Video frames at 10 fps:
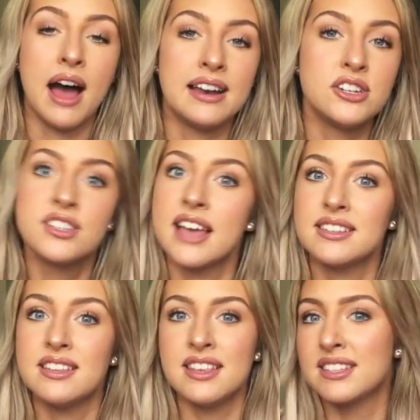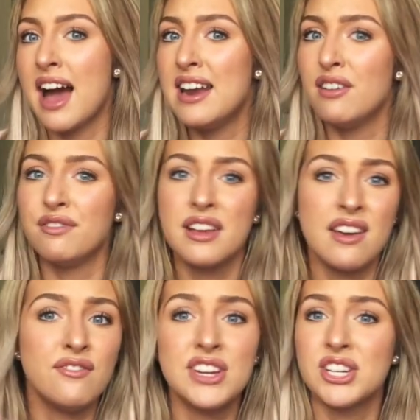and it just gets in this kind of
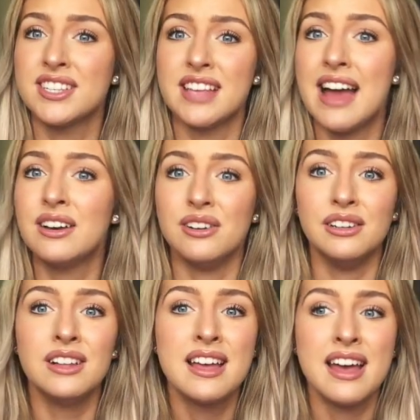vicious cycle,